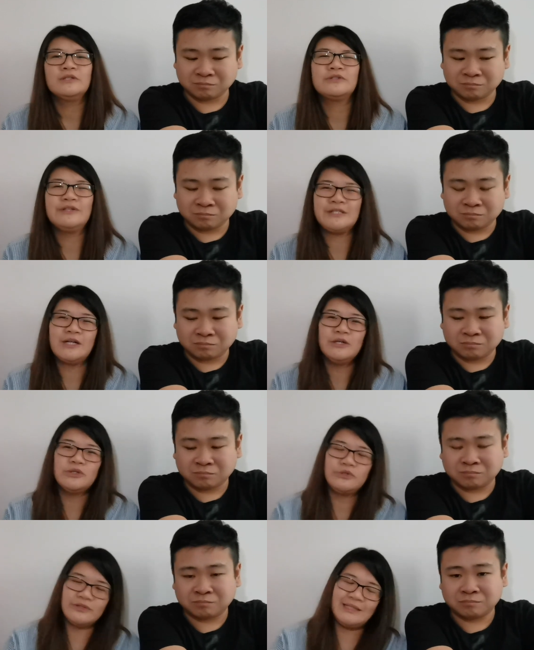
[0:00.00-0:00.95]
Speaker 1: So it's not a
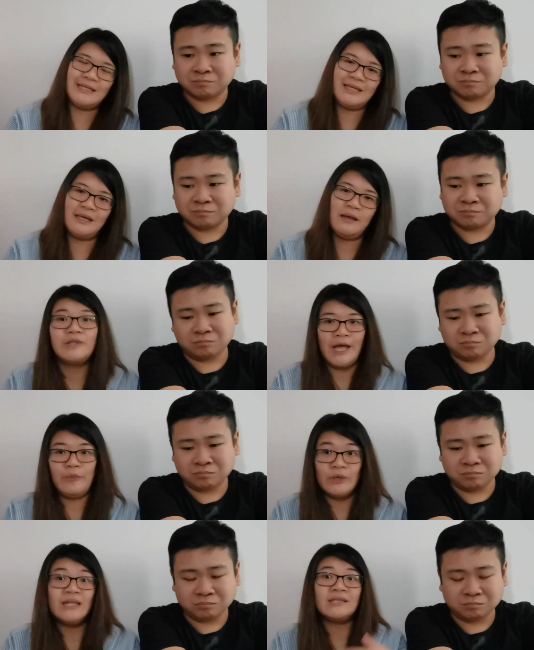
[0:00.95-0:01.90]
good thing. There
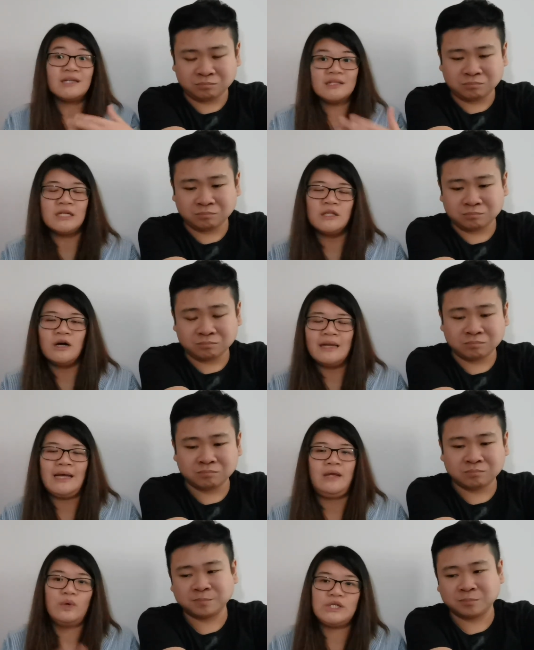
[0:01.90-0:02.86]
we learn a lot,
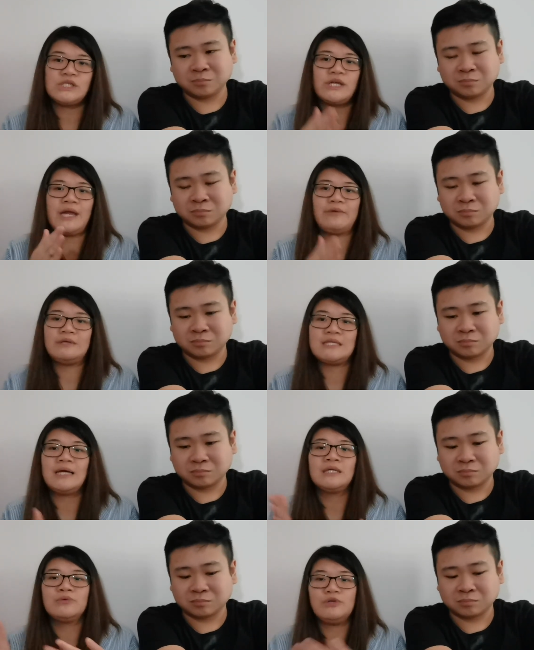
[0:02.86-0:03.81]
like which can
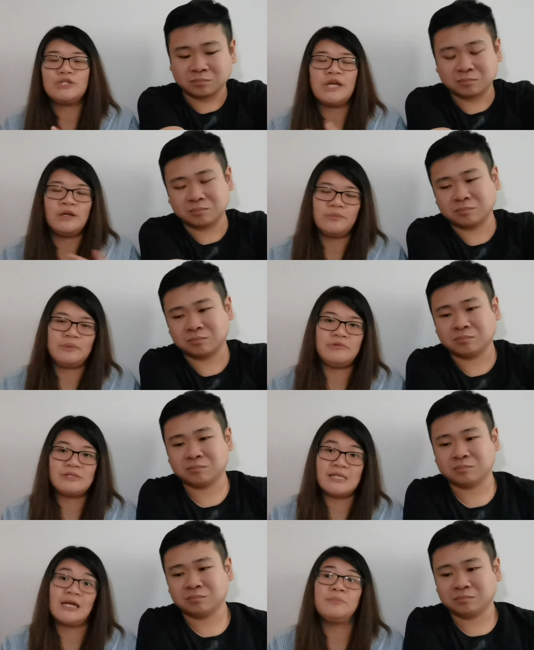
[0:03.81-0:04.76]
recycle, which cannot be
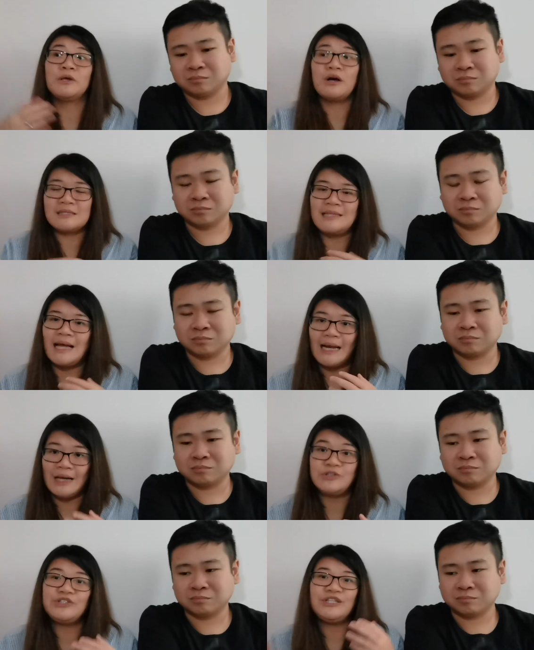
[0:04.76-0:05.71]
recycled, because their
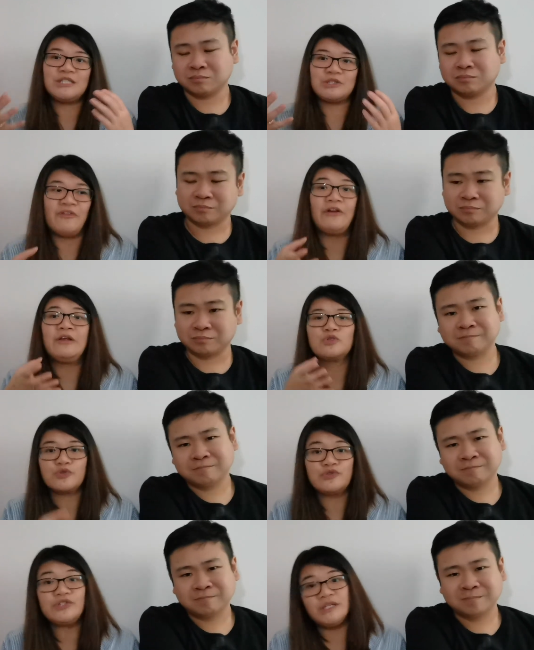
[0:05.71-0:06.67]
country is very
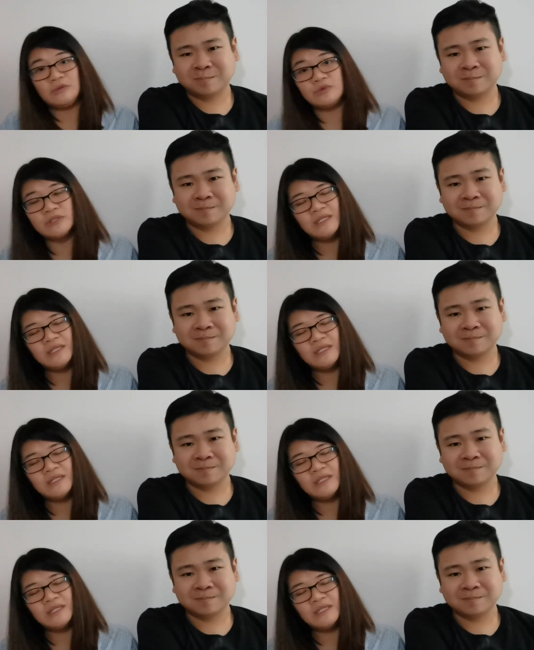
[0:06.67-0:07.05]
strict in those